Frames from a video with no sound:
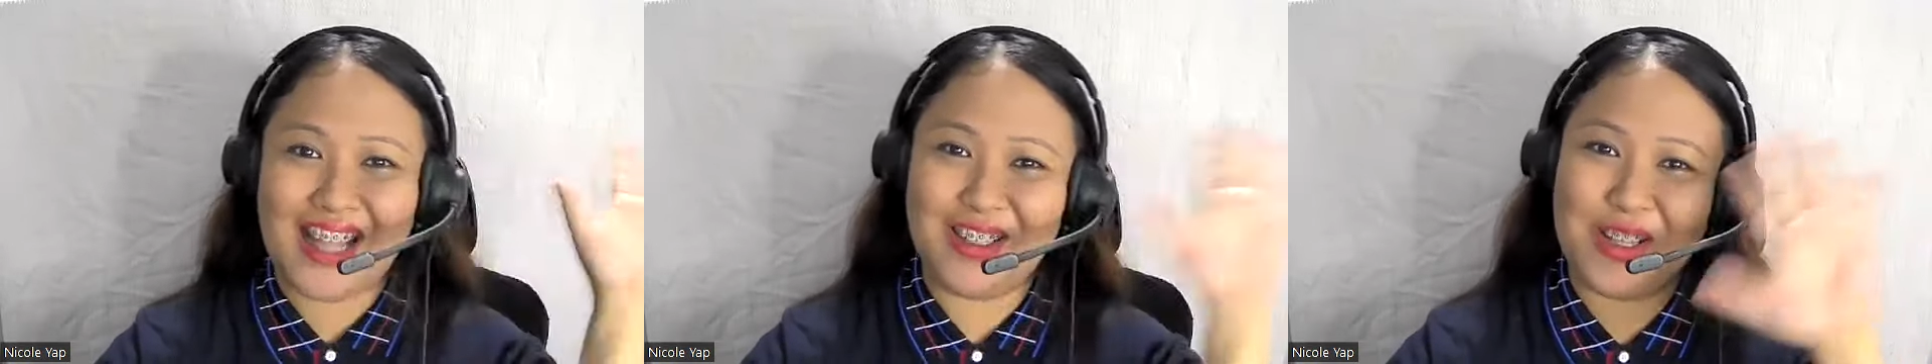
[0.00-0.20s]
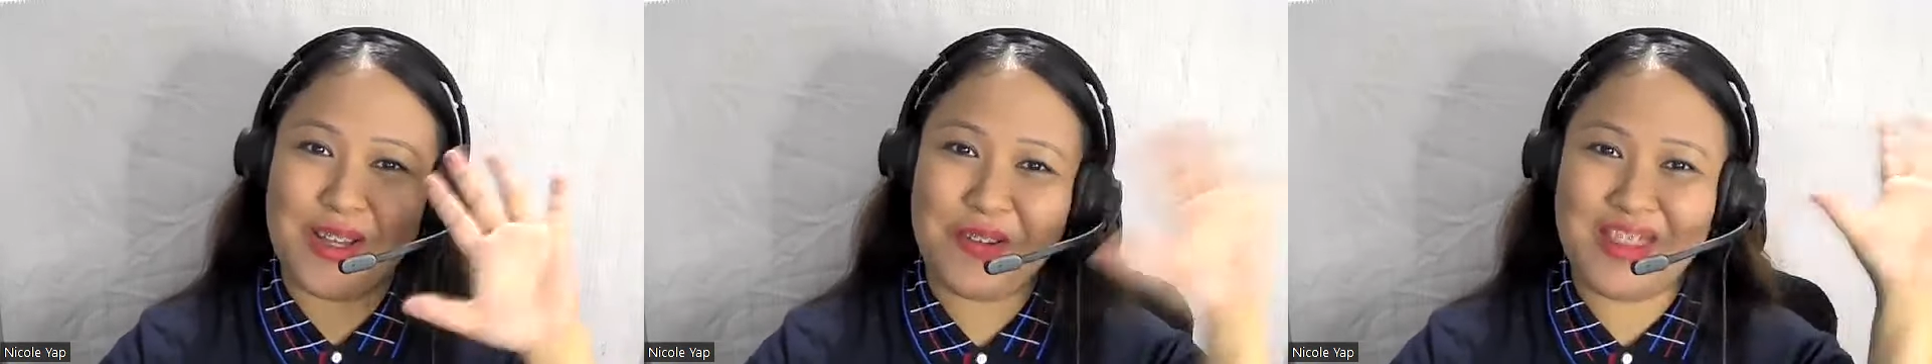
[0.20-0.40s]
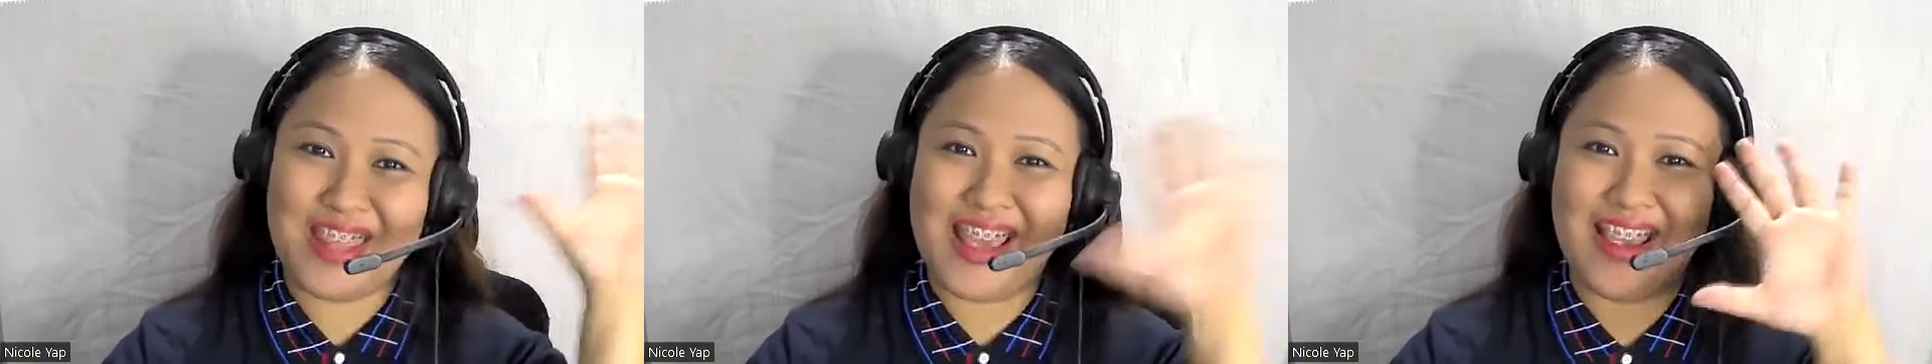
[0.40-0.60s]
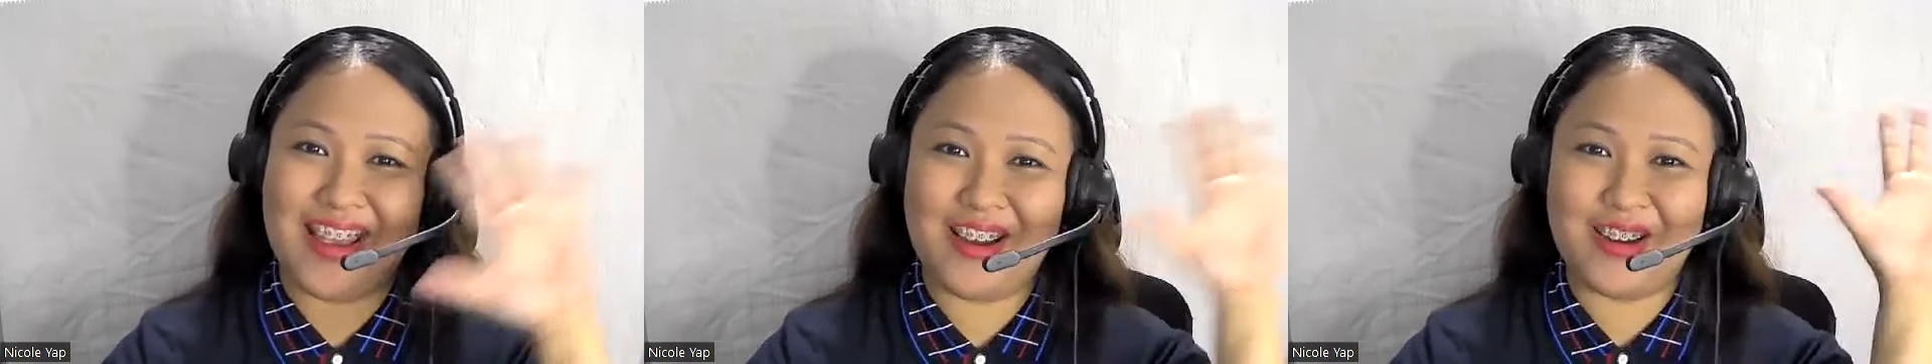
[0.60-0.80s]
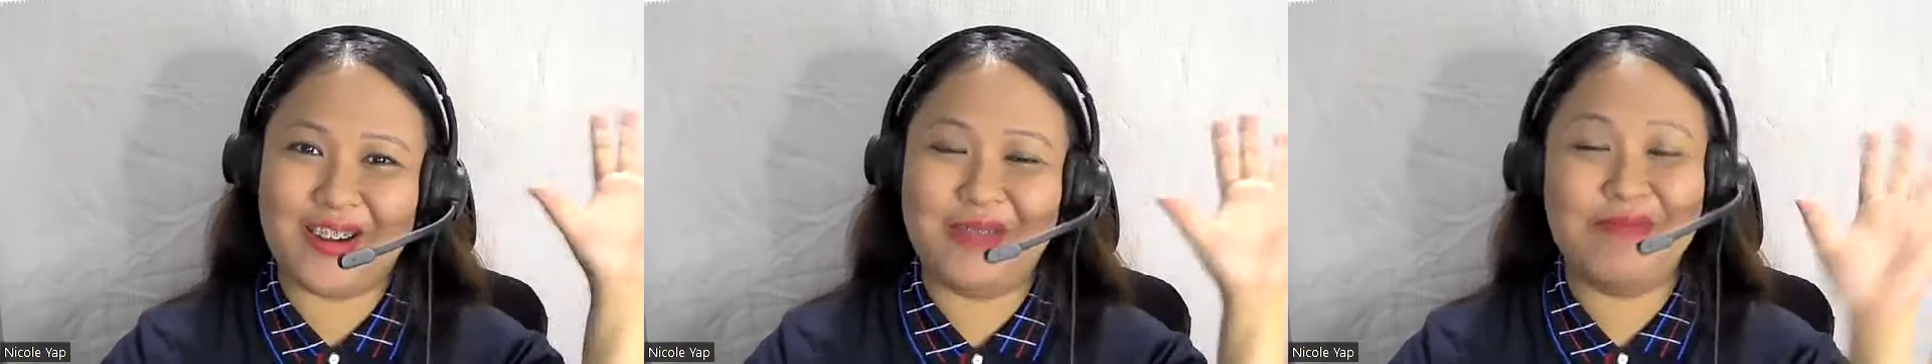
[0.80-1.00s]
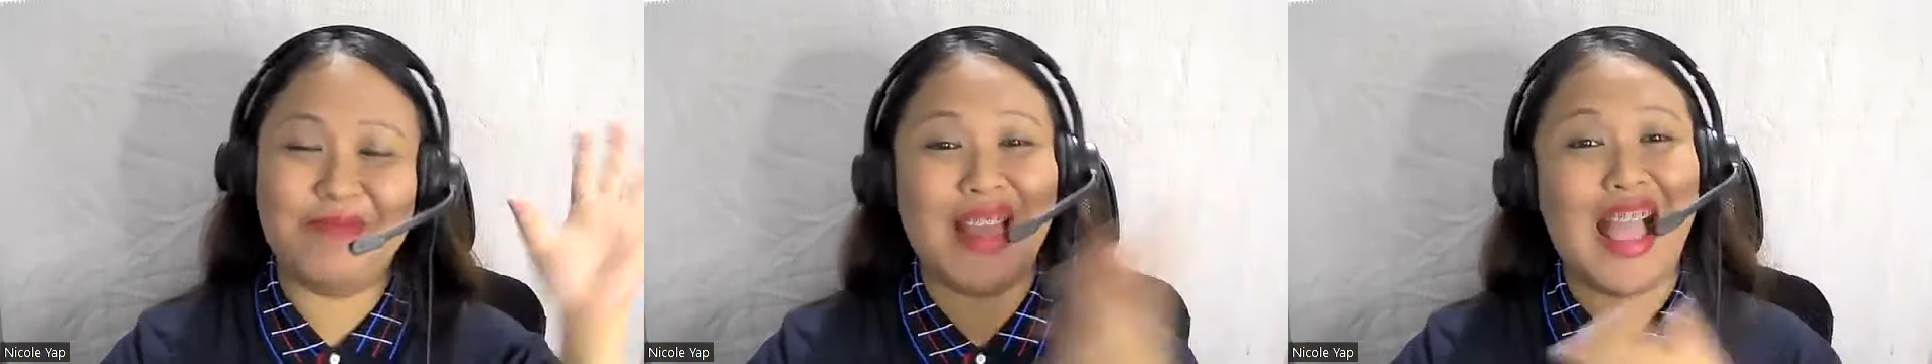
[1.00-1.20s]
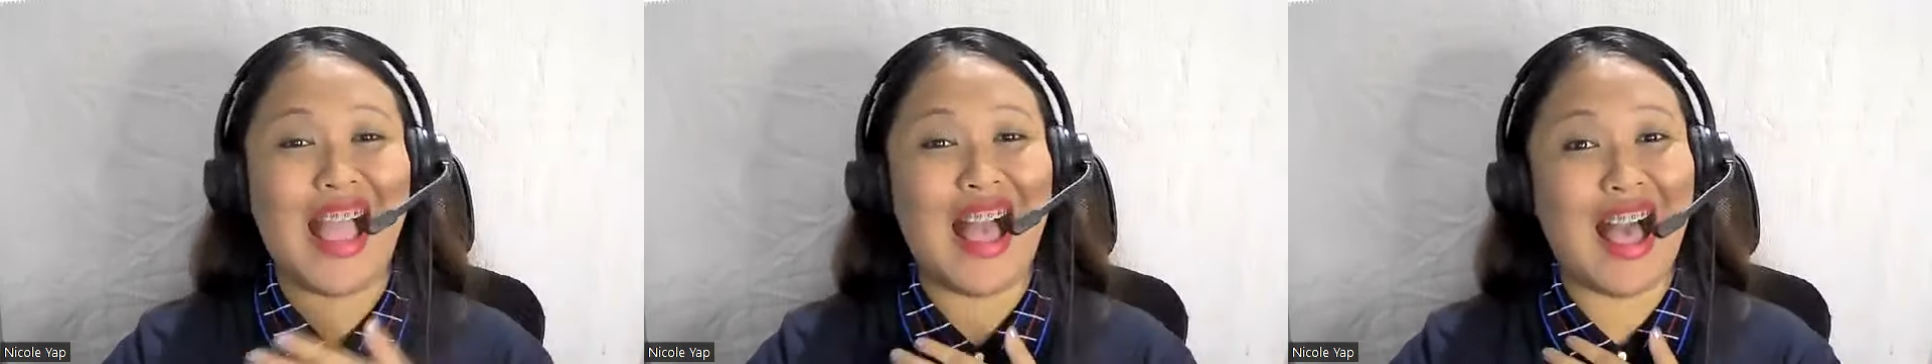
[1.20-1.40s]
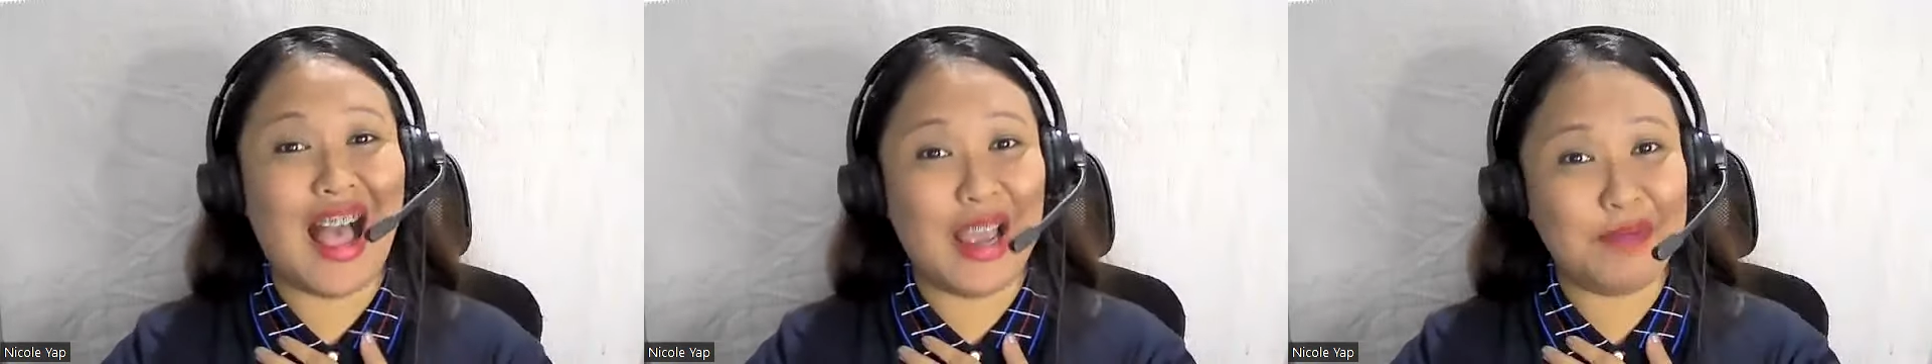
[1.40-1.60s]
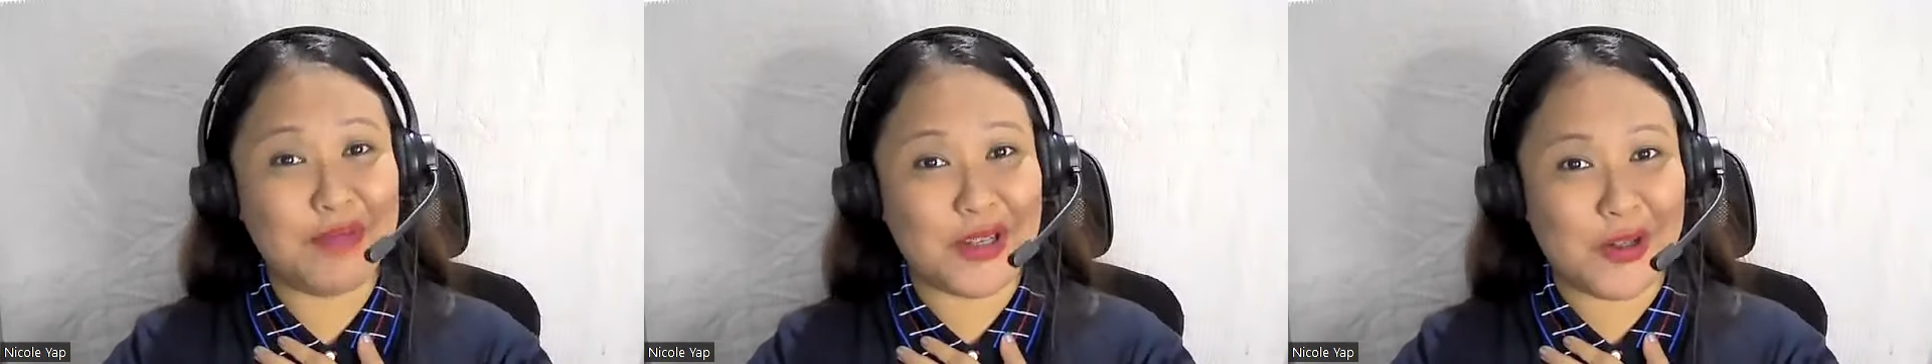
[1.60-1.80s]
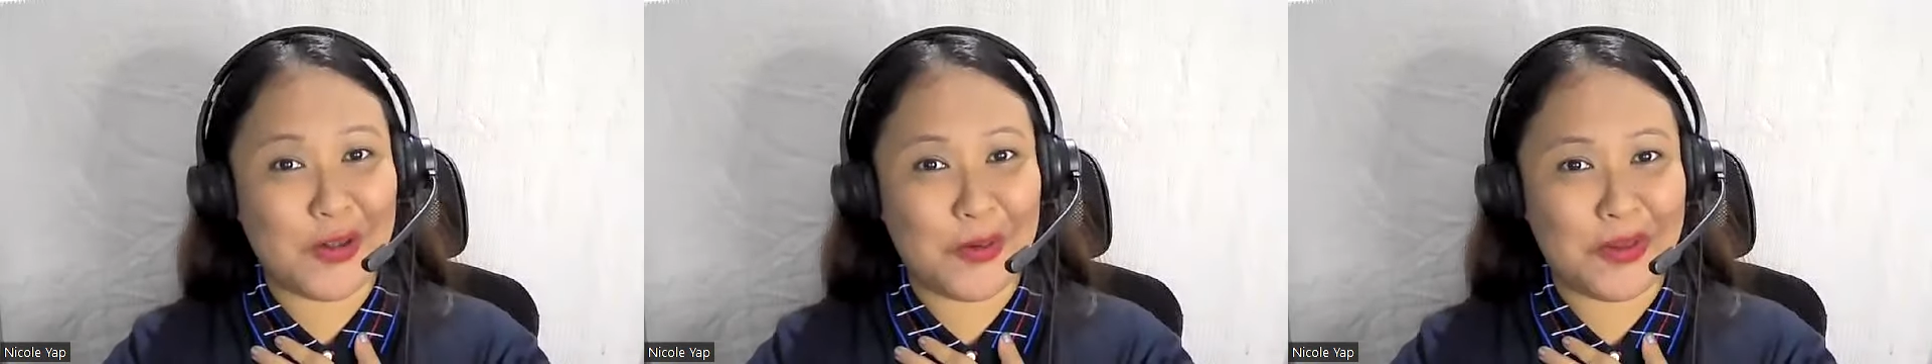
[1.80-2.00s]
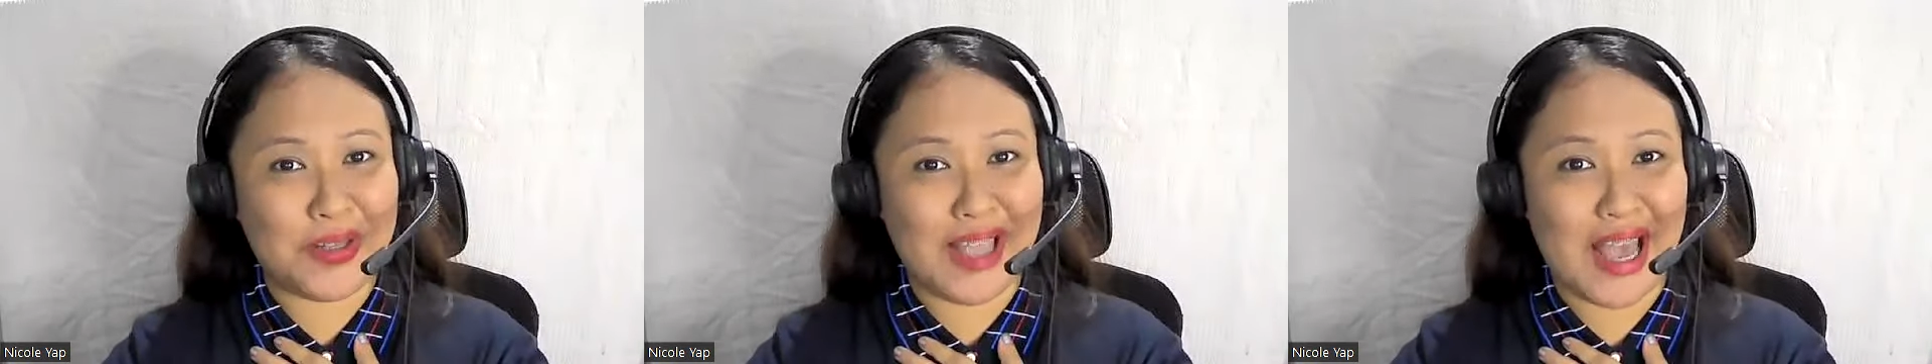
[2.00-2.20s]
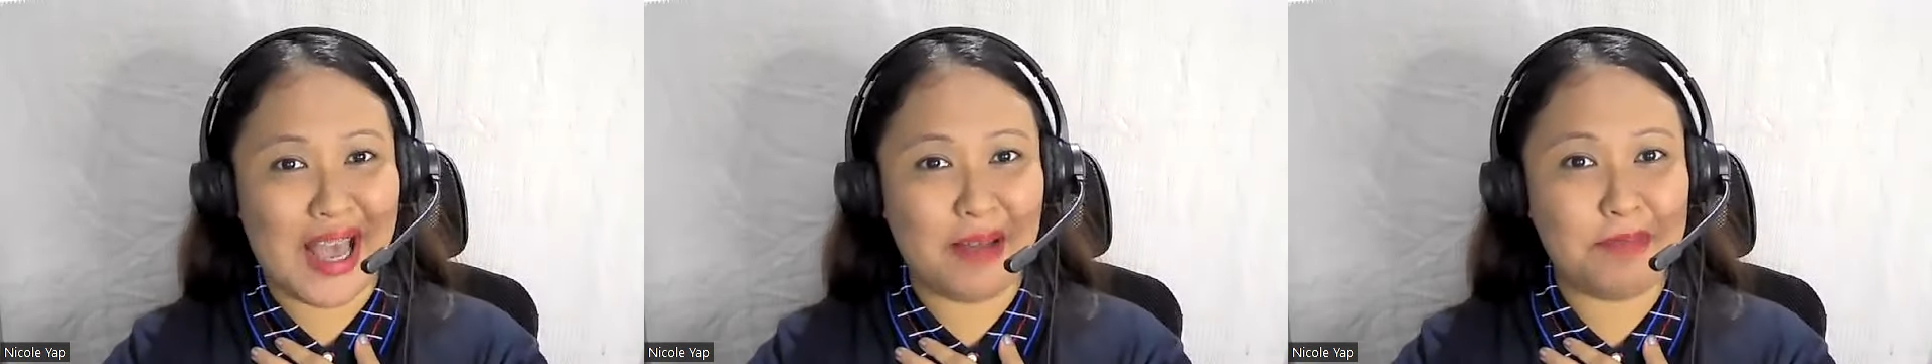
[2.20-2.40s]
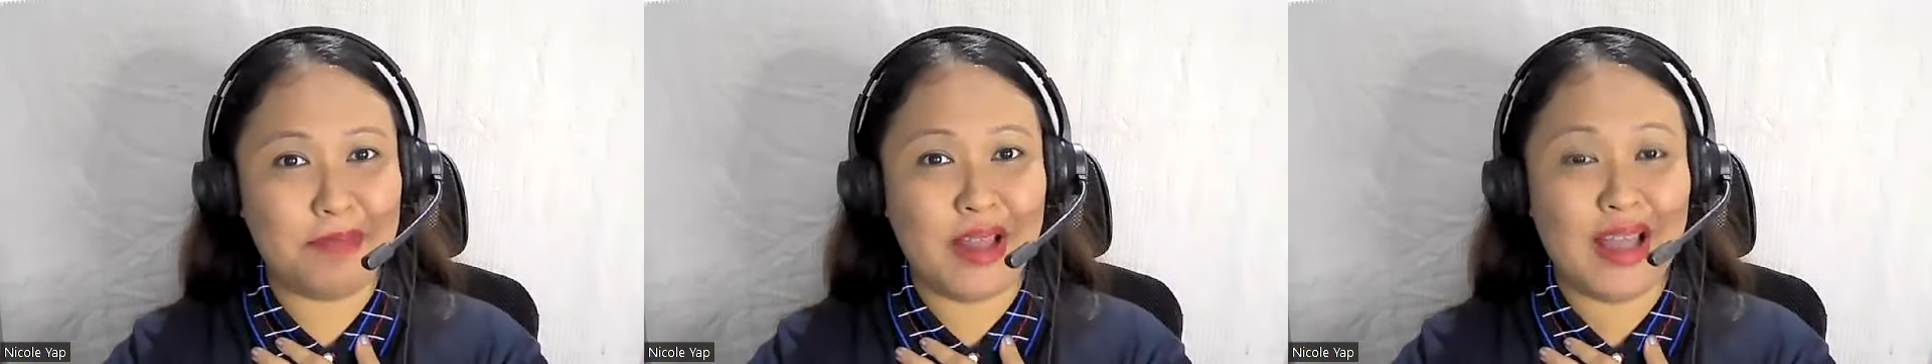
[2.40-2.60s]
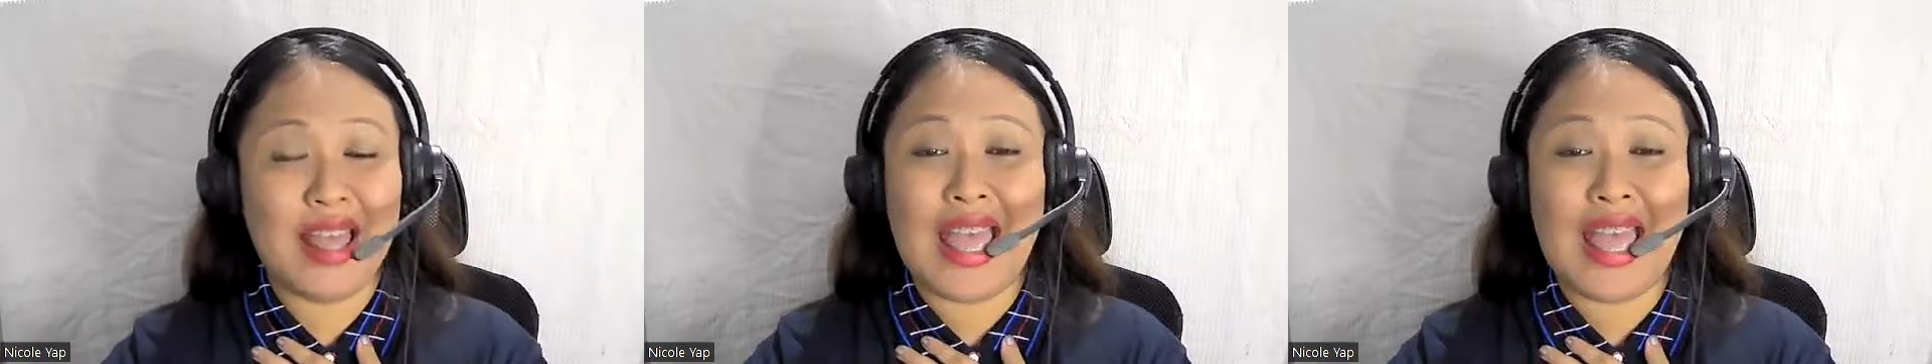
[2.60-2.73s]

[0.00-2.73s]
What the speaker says: Hello there. I'm Nicole Yap,